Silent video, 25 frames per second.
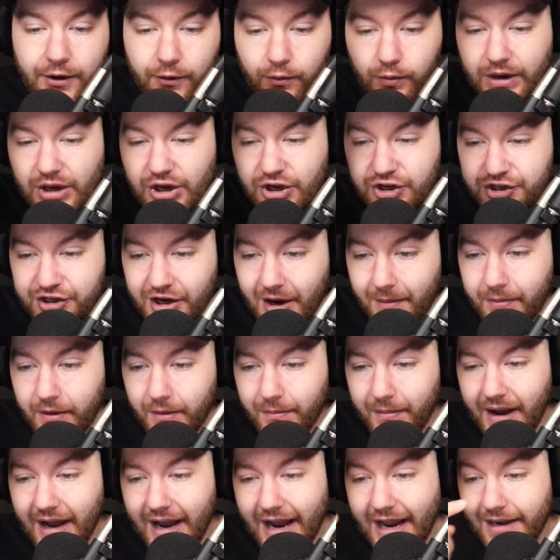Reed
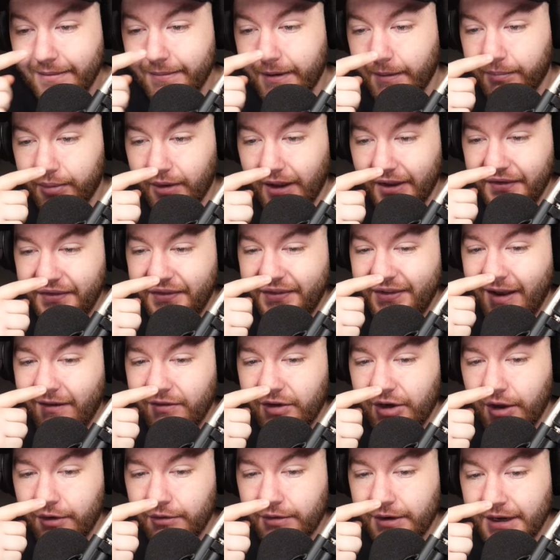Sheppard behind him at plus
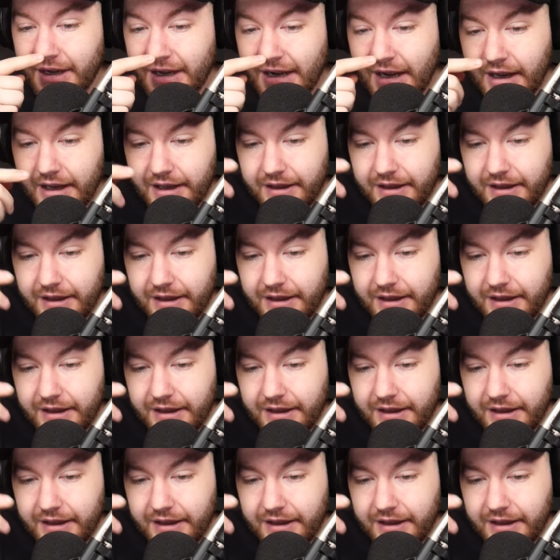700.